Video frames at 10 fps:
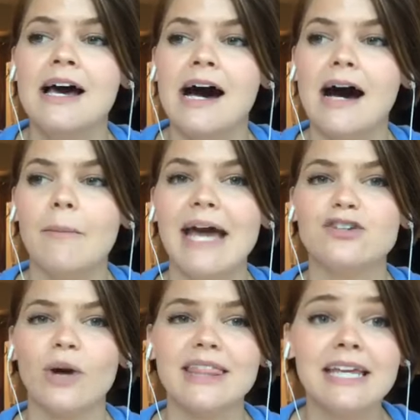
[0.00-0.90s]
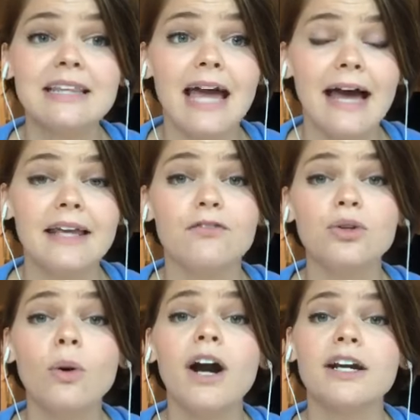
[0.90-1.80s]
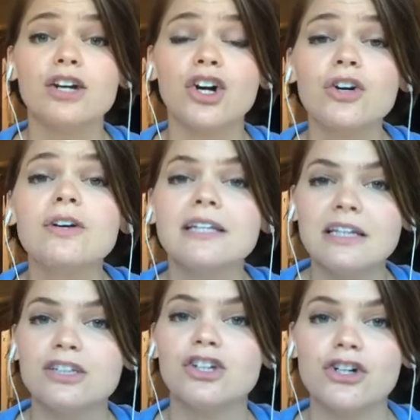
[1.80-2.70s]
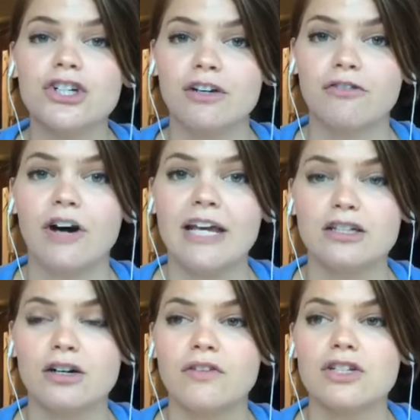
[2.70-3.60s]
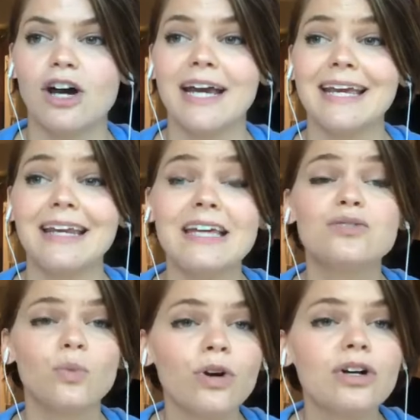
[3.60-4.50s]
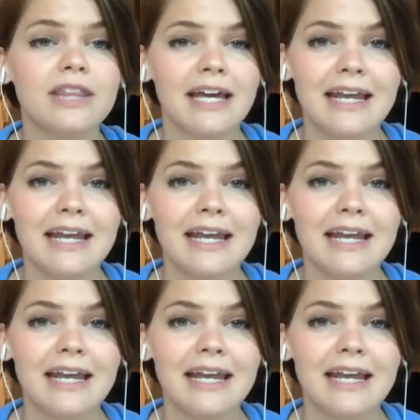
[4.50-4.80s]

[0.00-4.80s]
And so I think that if you are currently searching for a service dog, it is worth it.